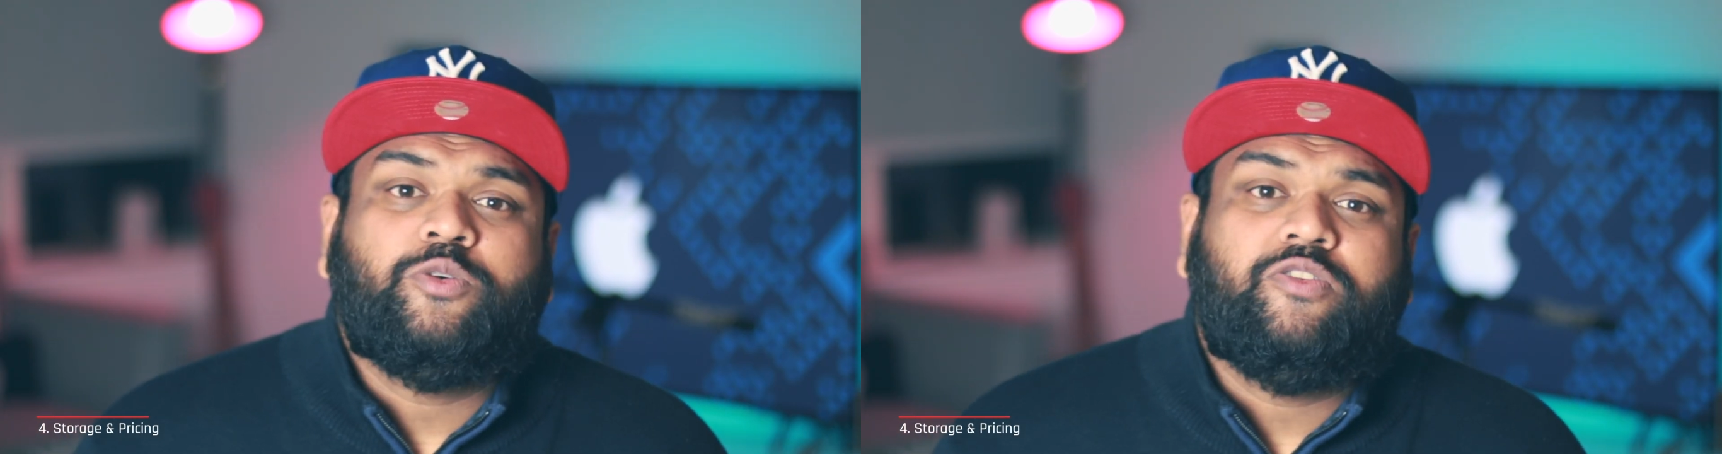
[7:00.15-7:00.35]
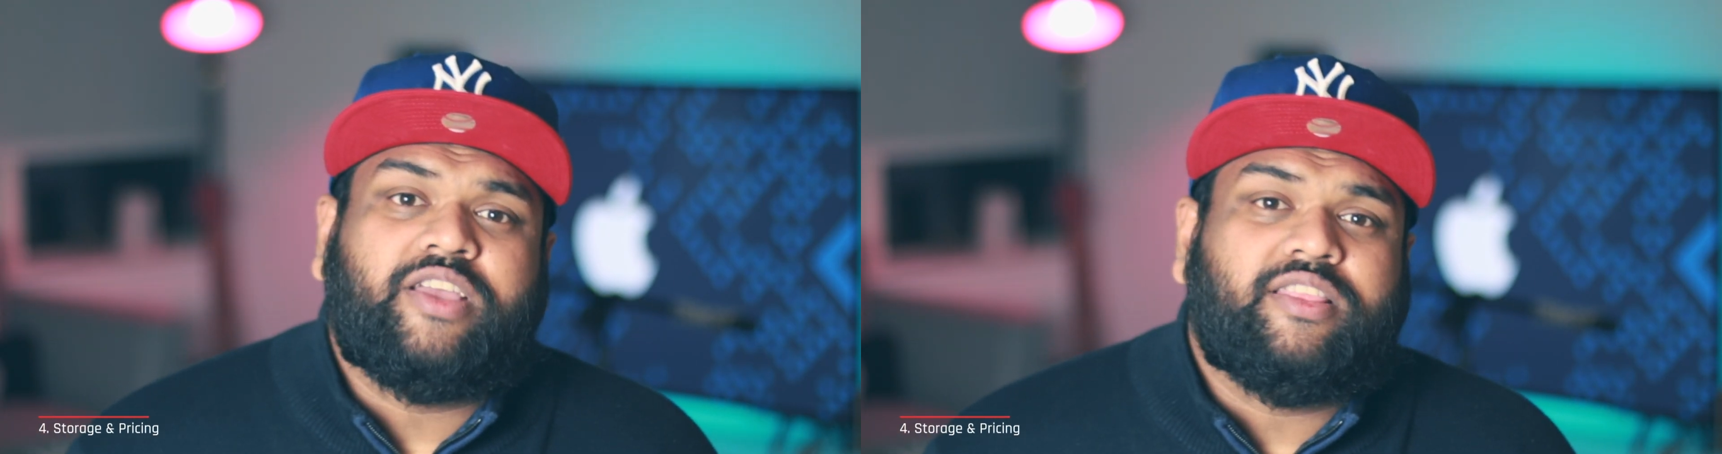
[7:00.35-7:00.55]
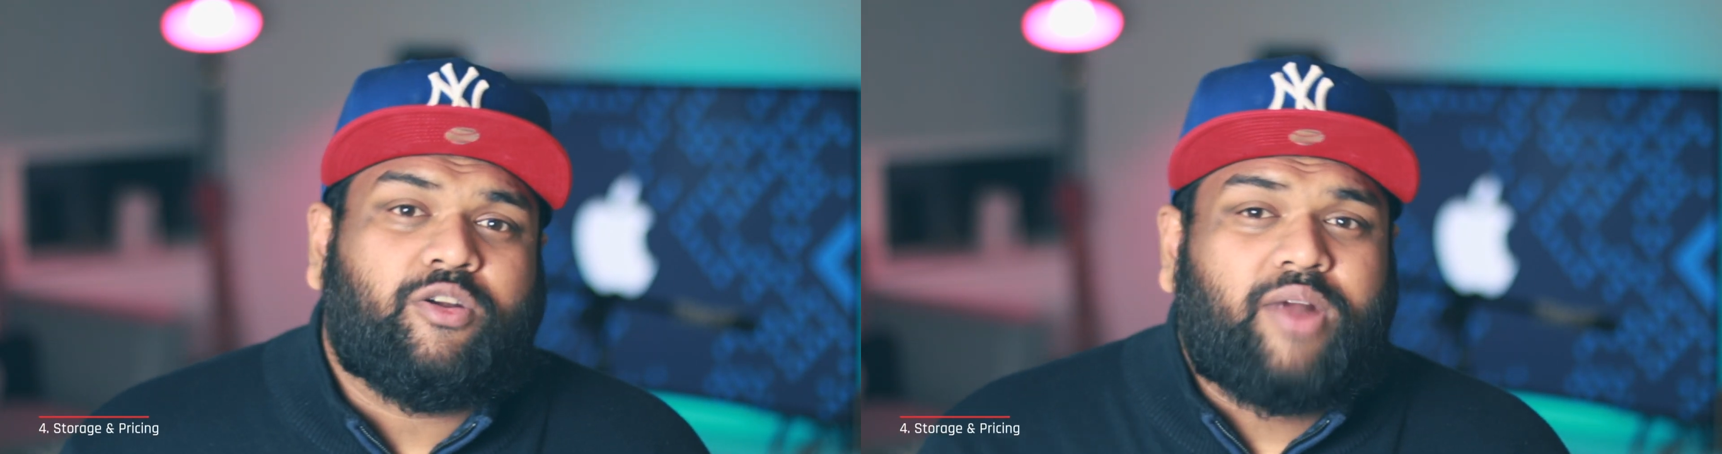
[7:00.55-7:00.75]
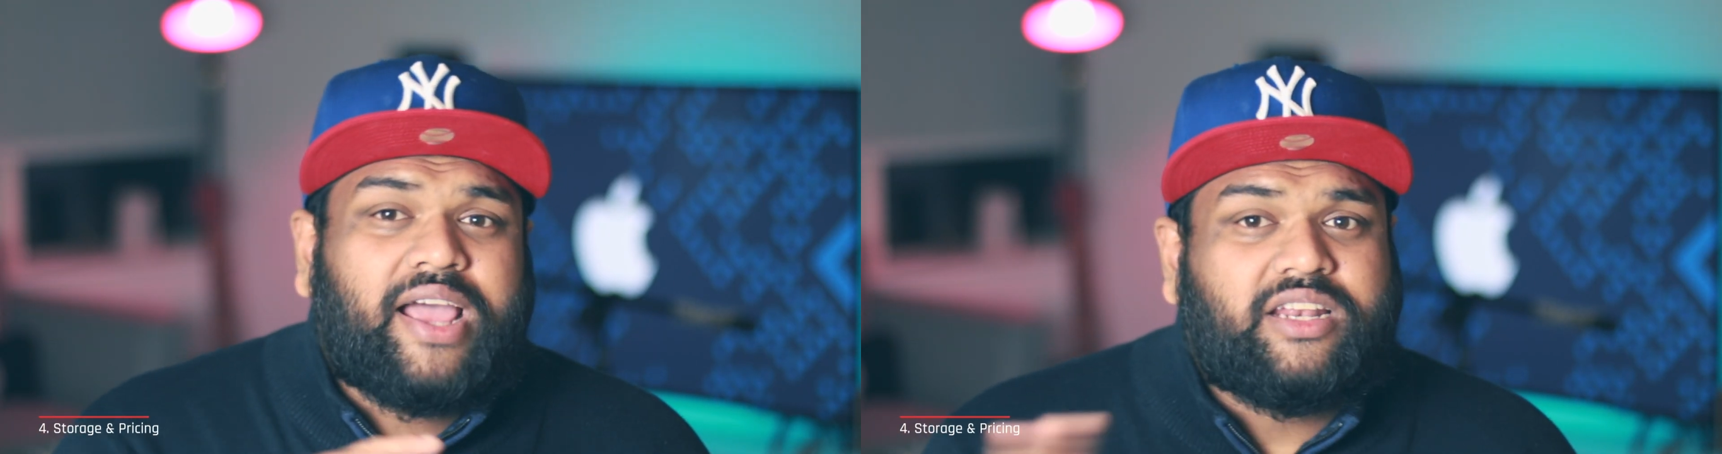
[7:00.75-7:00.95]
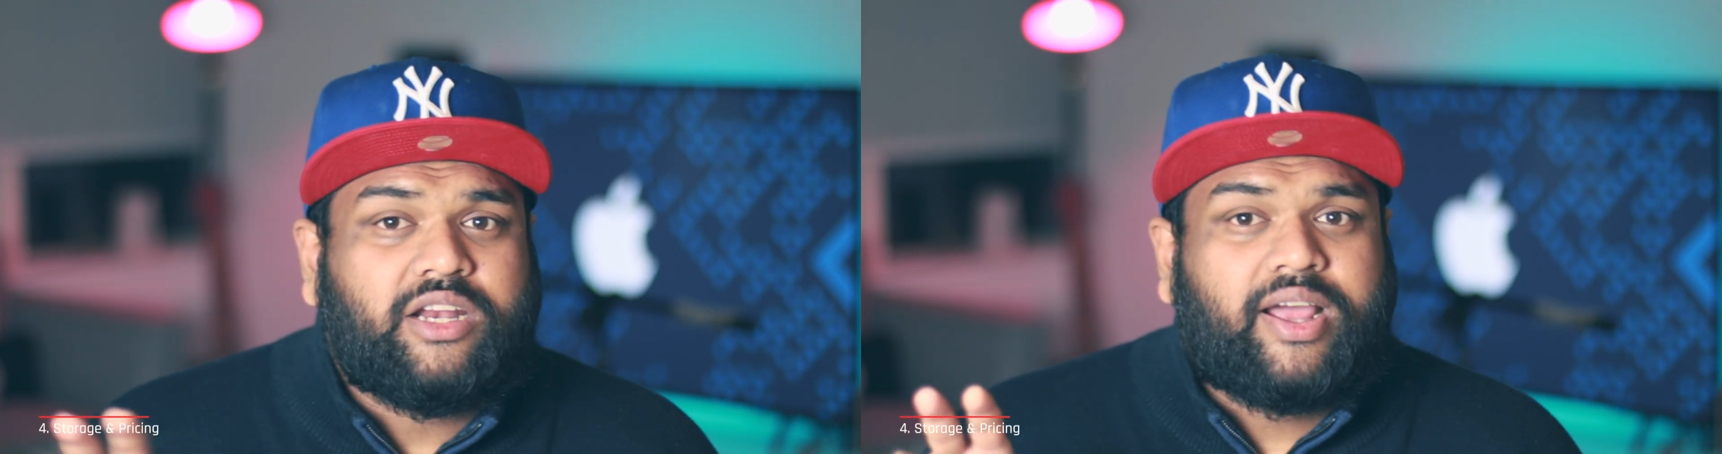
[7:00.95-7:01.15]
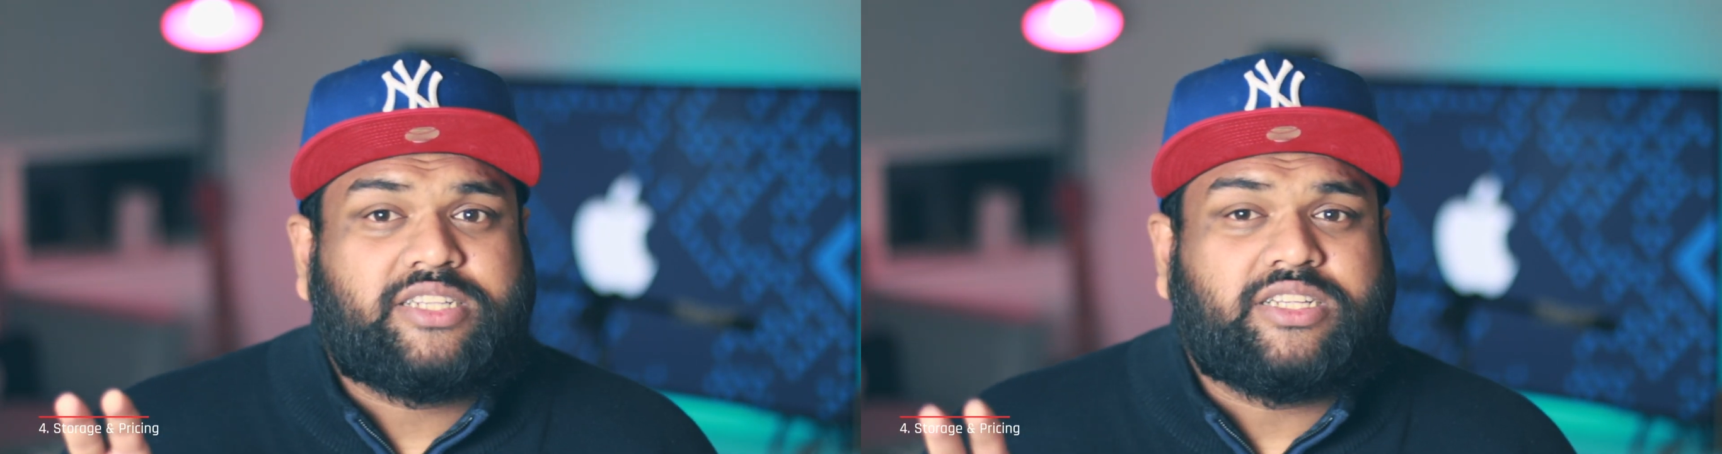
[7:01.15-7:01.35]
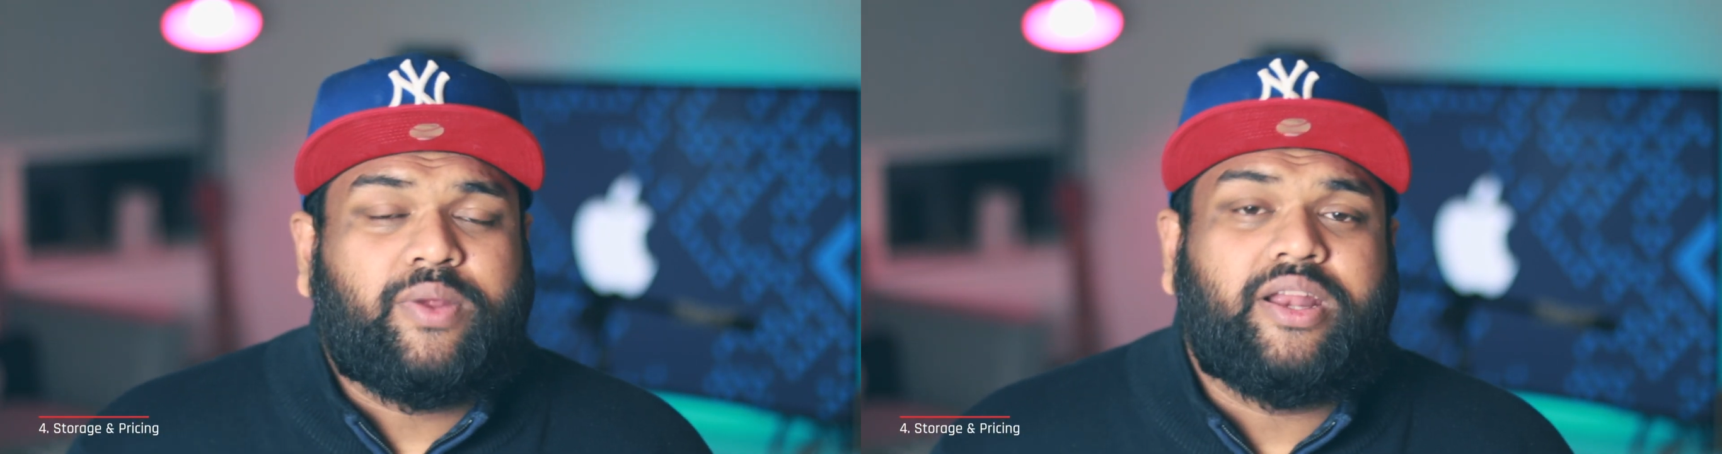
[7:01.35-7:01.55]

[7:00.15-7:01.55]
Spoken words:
moving in the right direction when